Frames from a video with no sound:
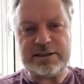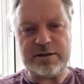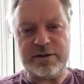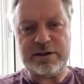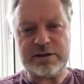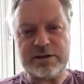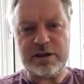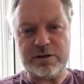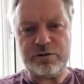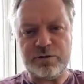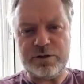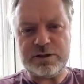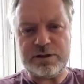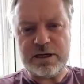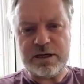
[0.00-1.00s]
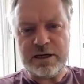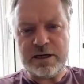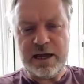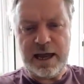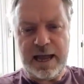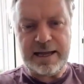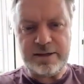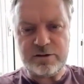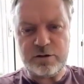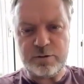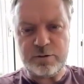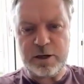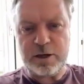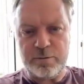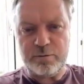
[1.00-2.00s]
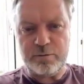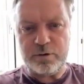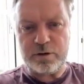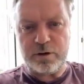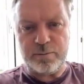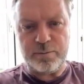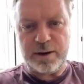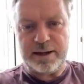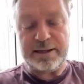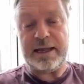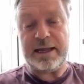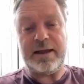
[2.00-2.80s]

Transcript: of these countries and to become compliant.